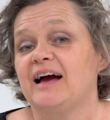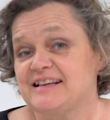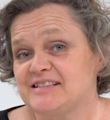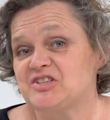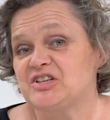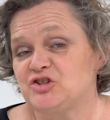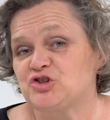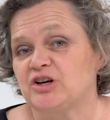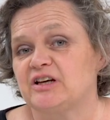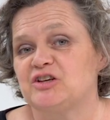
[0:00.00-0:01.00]
As a
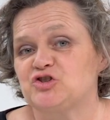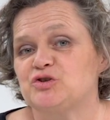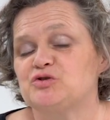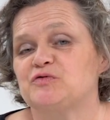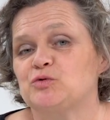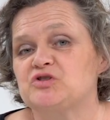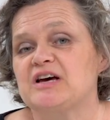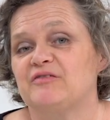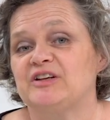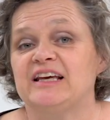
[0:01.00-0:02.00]
teacher, it's useful to
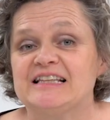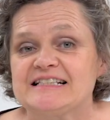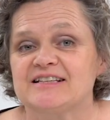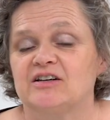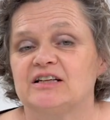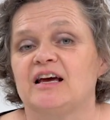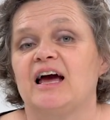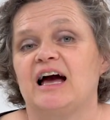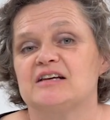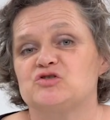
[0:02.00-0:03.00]
have an insight
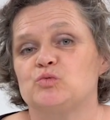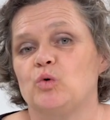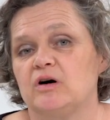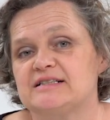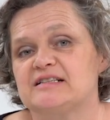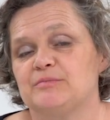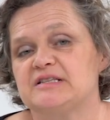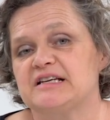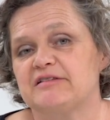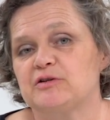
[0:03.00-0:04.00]
as to why some
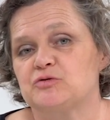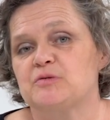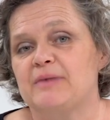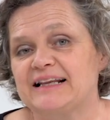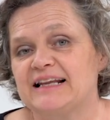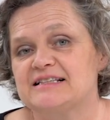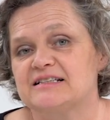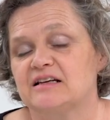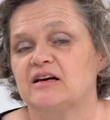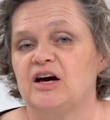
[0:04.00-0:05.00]
materials are
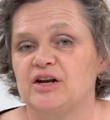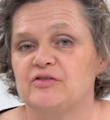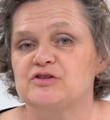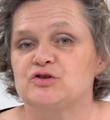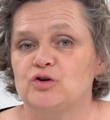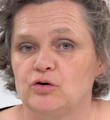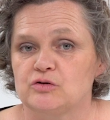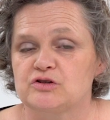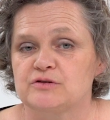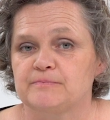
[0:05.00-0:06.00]
magnetic and others are
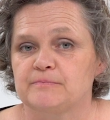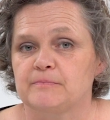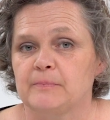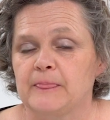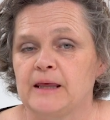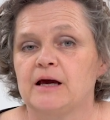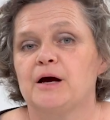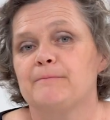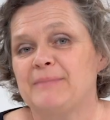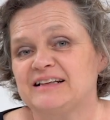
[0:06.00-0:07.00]
not.
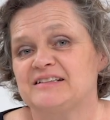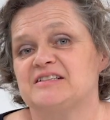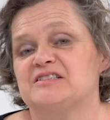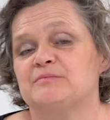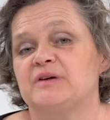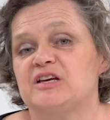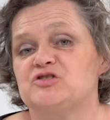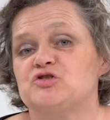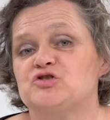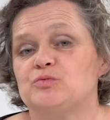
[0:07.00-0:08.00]
Magnetism is
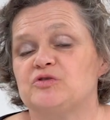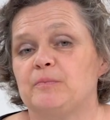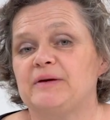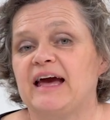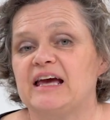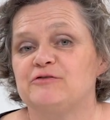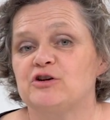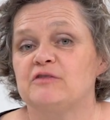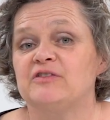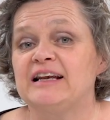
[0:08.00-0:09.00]
to do with the behaviour
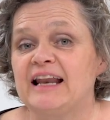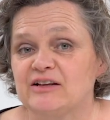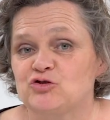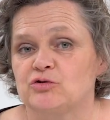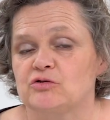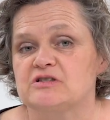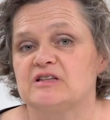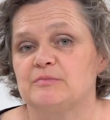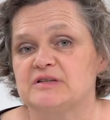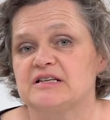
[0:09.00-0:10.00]
of the electrons in
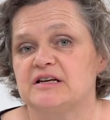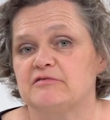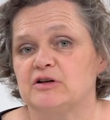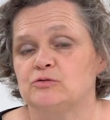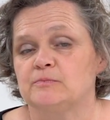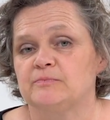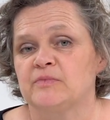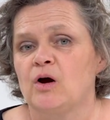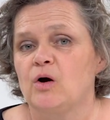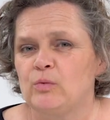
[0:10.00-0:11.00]
the material.
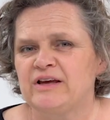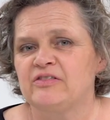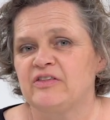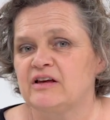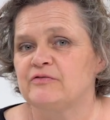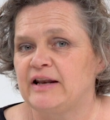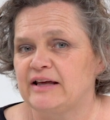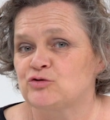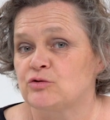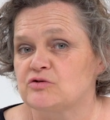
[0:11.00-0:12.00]
We can think of
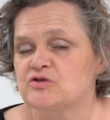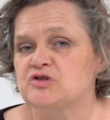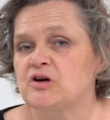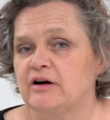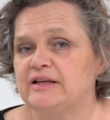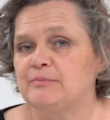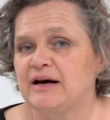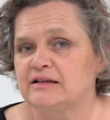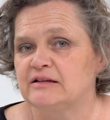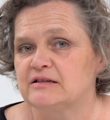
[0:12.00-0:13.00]
electrons as tiny
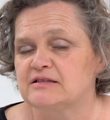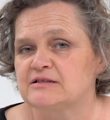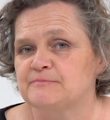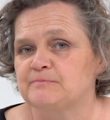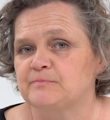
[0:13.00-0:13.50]
magnets.